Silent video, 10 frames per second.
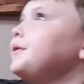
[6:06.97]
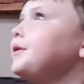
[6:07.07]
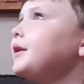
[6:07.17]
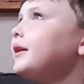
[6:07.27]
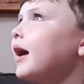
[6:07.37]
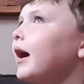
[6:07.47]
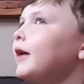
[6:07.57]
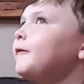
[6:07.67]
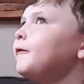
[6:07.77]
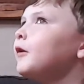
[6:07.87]
These
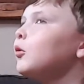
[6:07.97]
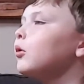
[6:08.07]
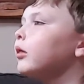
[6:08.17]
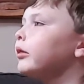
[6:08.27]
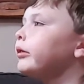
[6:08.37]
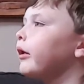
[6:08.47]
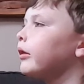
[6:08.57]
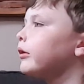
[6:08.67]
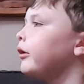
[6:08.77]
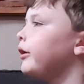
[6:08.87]
headphones does
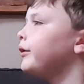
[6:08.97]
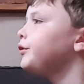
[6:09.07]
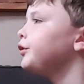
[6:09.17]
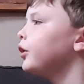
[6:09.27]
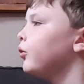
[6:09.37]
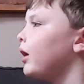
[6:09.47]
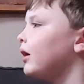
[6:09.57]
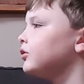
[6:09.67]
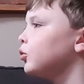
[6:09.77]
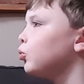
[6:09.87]
not know
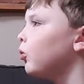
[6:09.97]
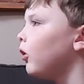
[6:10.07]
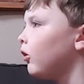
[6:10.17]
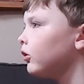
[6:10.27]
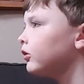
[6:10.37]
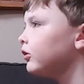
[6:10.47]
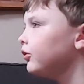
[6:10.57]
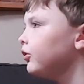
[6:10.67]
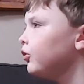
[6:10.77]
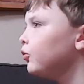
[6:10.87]
how to walk
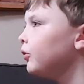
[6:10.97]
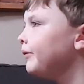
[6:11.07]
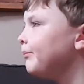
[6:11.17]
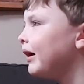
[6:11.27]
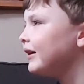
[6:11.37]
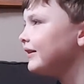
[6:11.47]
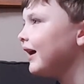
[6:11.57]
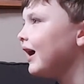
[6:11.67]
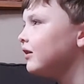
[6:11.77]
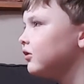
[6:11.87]
with my
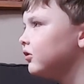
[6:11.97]
dad.